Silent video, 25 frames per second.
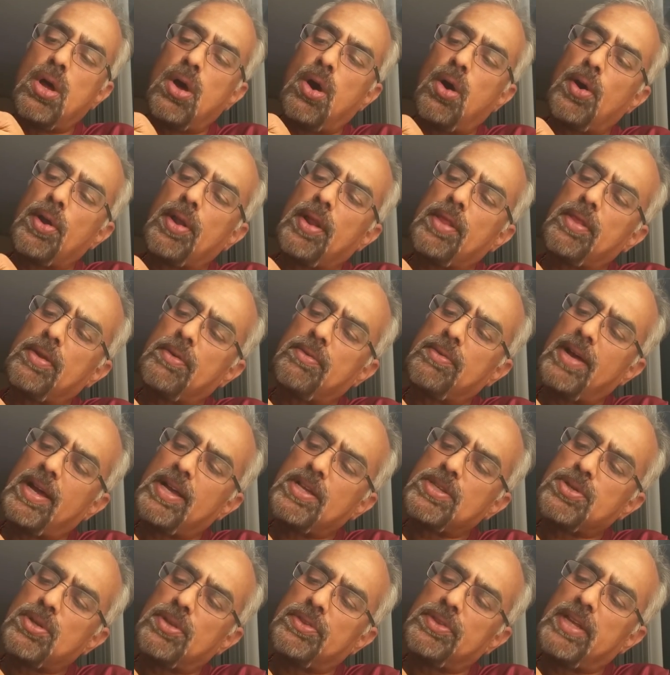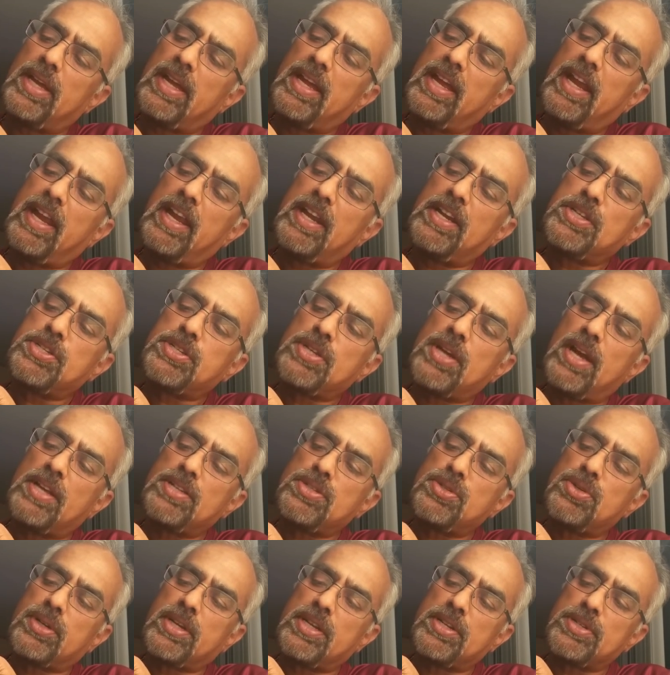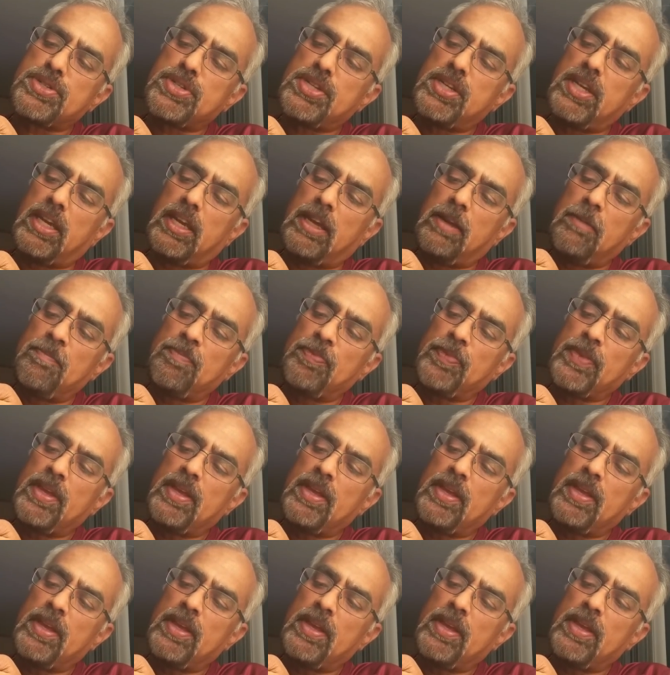or otherwise on the edge, as you can see,